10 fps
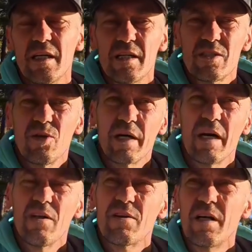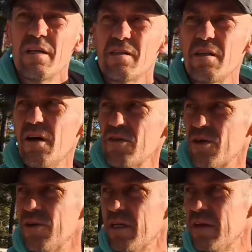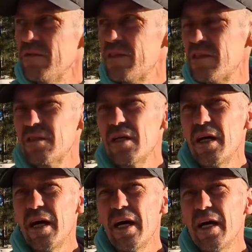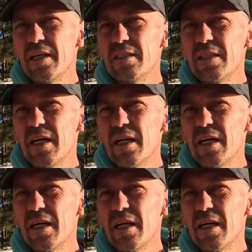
So I got looking into the alternatives, and